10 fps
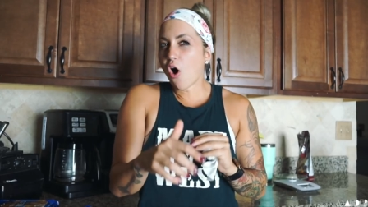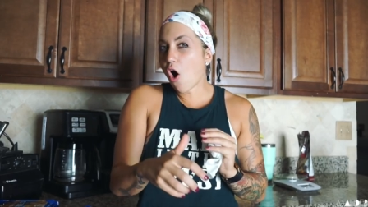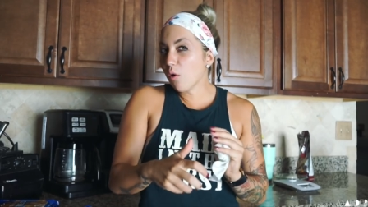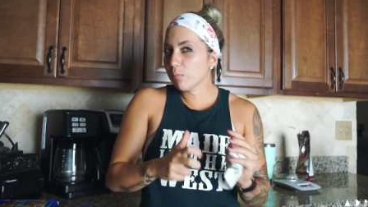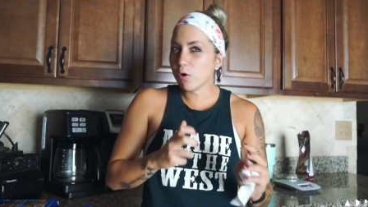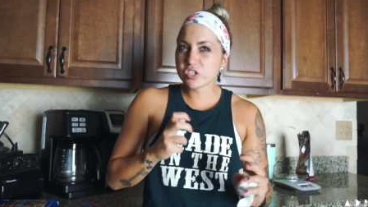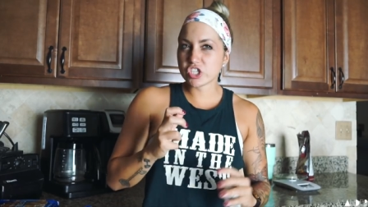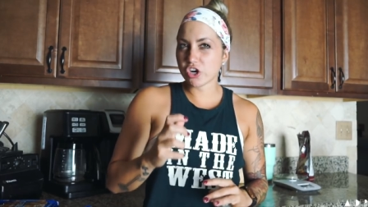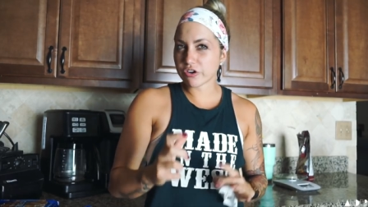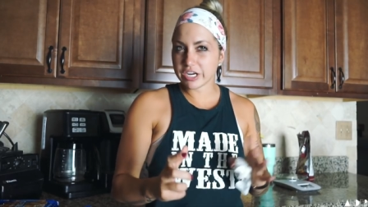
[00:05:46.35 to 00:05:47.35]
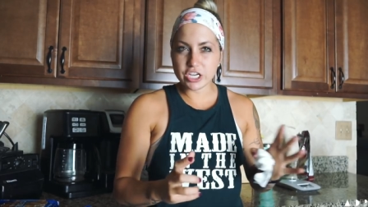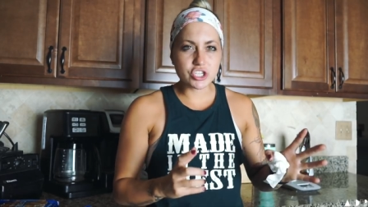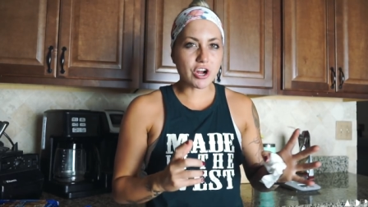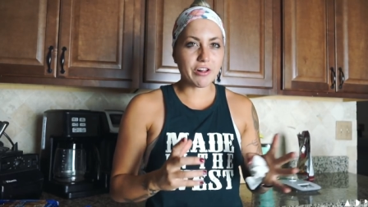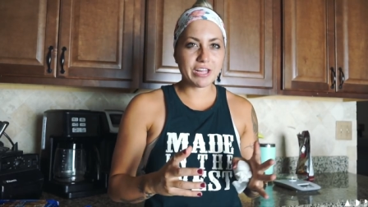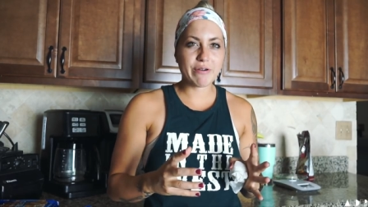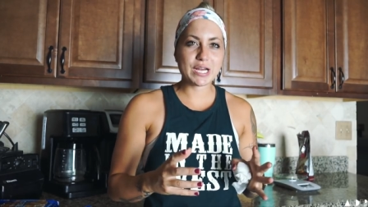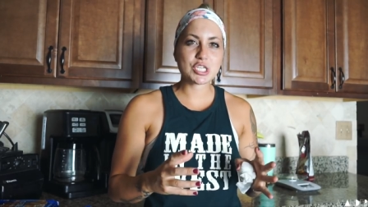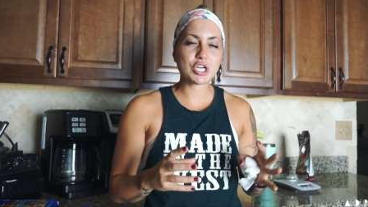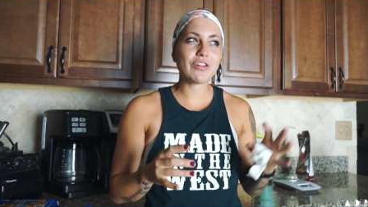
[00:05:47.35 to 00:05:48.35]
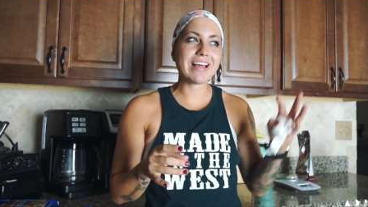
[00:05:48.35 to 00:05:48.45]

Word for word: almost a green Jolly Rancher.